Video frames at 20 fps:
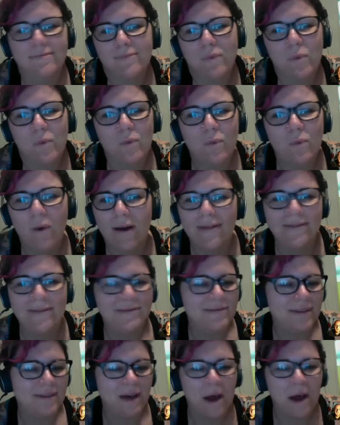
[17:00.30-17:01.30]
what,
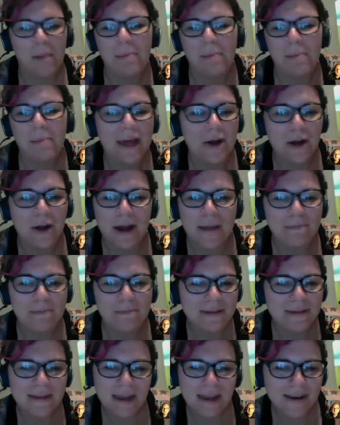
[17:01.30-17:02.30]
the bladder
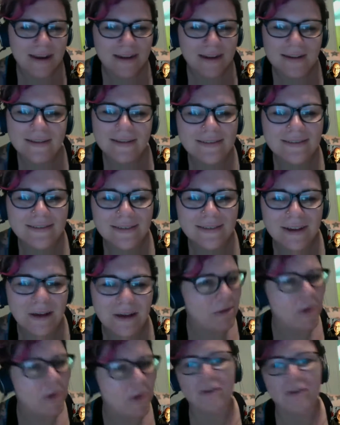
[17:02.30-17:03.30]
emptying? A
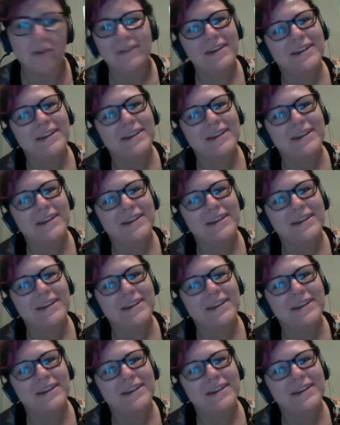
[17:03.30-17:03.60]
motor vehicle